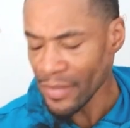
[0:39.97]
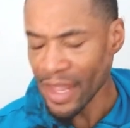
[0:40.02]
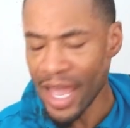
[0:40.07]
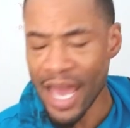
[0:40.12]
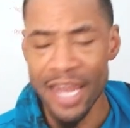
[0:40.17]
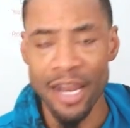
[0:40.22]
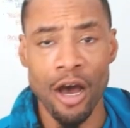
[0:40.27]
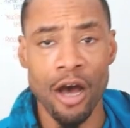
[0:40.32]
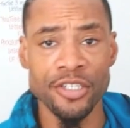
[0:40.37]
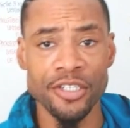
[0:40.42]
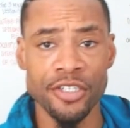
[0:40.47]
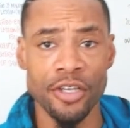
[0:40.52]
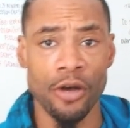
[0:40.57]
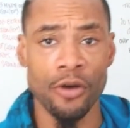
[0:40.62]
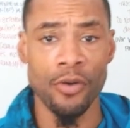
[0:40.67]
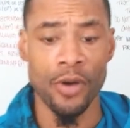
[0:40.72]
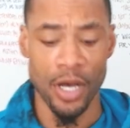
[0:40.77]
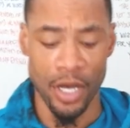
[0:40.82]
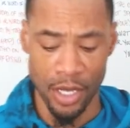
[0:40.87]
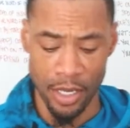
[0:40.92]
I'd
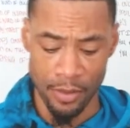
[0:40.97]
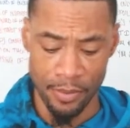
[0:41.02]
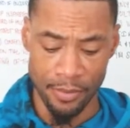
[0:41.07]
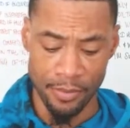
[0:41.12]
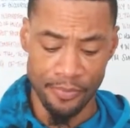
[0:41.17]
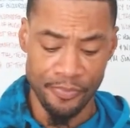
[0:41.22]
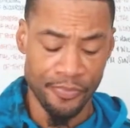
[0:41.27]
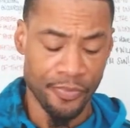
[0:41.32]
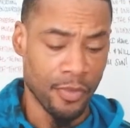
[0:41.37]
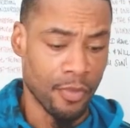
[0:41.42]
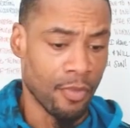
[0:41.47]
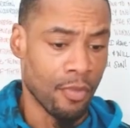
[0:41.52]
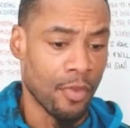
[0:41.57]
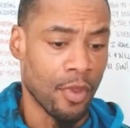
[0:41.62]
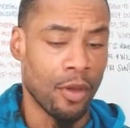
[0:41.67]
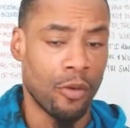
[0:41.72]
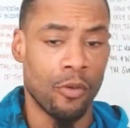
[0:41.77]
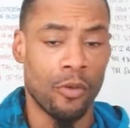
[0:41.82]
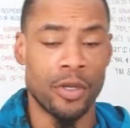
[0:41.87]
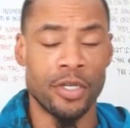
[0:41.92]
also um,
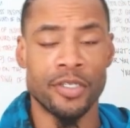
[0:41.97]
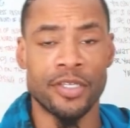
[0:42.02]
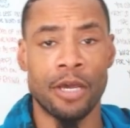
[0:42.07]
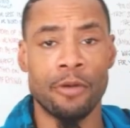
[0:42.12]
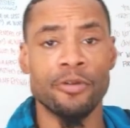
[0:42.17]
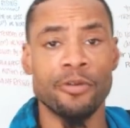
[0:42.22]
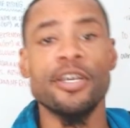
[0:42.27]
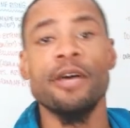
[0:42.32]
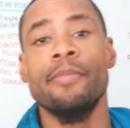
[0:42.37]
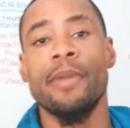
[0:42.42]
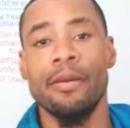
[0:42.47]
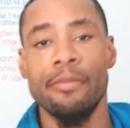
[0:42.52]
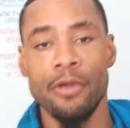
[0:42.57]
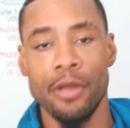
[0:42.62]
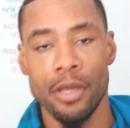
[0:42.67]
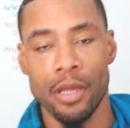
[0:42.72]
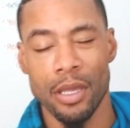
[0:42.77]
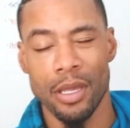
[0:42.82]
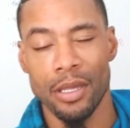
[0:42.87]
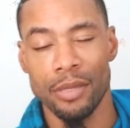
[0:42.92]
want to say what's up, babe.
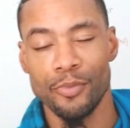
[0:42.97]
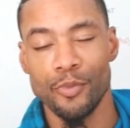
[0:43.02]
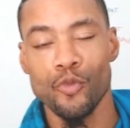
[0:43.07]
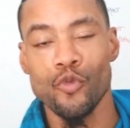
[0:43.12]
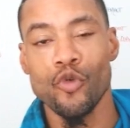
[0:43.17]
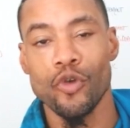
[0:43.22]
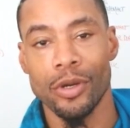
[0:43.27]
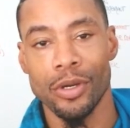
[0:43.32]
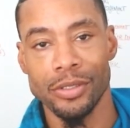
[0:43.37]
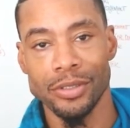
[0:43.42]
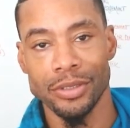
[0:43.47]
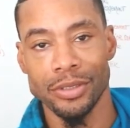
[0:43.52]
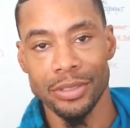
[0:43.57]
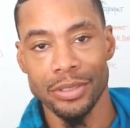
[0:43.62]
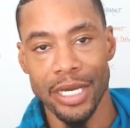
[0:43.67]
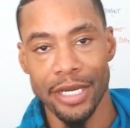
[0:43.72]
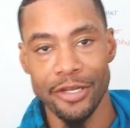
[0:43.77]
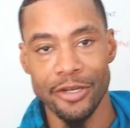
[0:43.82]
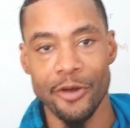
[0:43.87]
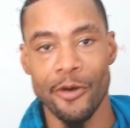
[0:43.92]

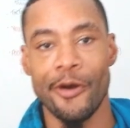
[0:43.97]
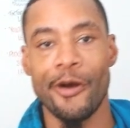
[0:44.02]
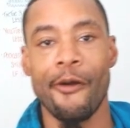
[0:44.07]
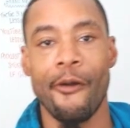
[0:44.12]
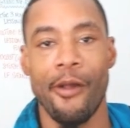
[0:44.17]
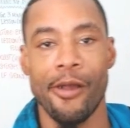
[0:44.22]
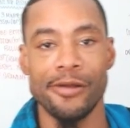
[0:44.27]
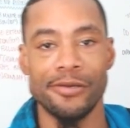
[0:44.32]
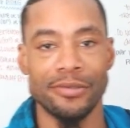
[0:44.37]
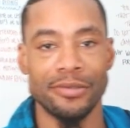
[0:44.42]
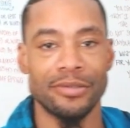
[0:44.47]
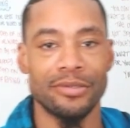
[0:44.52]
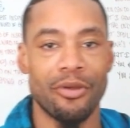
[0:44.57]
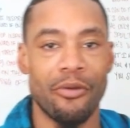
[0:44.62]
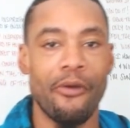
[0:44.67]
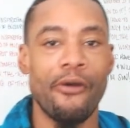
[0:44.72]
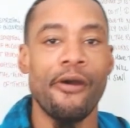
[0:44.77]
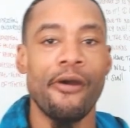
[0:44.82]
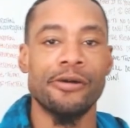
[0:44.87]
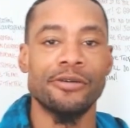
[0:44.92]
So,
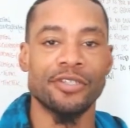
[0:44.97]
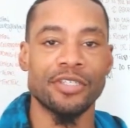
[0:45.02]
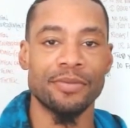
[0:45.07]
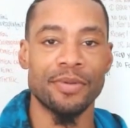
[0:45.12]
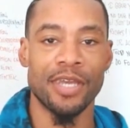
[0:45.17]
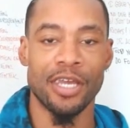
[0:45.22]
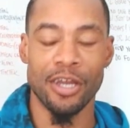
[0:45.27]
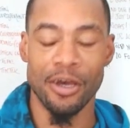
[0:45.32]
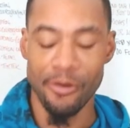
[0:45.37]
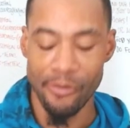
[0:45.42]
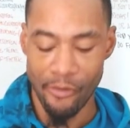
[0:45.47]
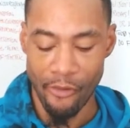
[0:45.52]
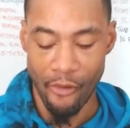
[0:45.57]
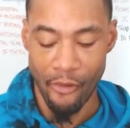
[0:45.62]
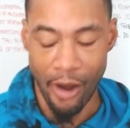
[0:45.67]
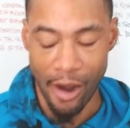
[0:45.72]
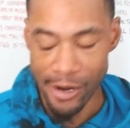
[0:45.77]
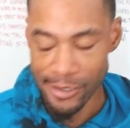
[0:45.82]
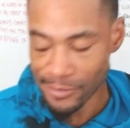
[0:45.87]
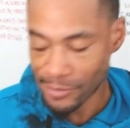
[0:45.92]
what's up, kiddo?
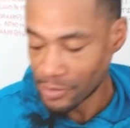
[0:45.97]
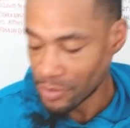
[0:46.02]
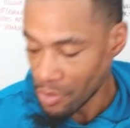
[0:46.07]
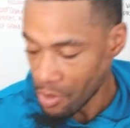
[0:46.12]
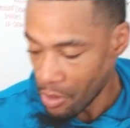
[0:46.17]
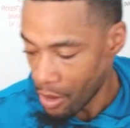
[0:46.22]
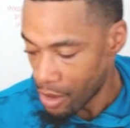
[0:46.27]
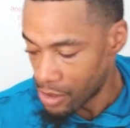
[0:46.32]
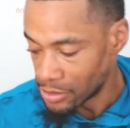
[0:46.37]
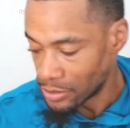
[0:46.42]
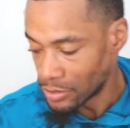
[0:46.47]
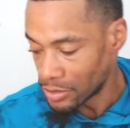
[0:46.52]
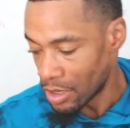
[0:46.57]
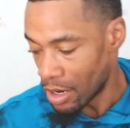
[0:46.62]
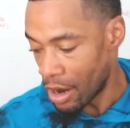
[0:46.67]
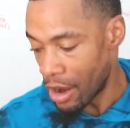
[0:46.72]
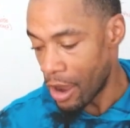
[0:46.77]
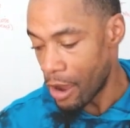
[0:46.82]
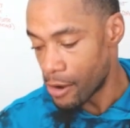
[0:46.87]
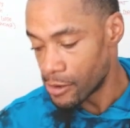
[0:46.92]
All
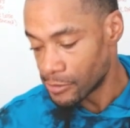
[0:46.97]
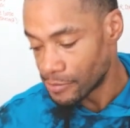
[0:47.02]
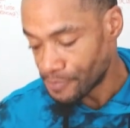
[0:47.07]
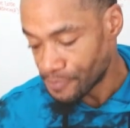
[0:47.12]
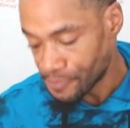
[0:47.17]
right